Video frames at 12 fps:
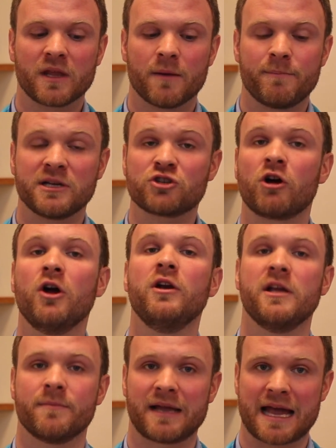
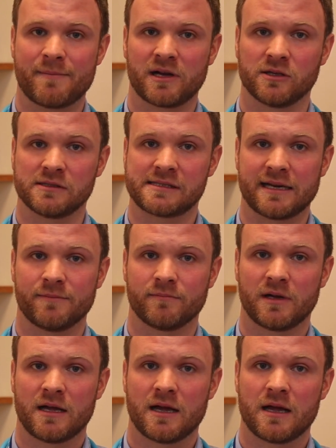petroleum chemicals in.
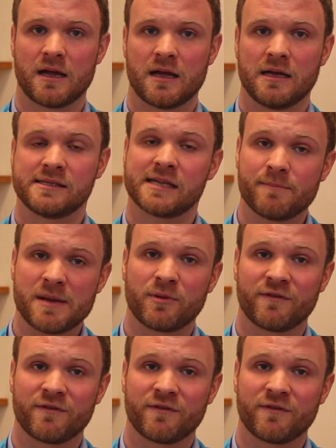Some people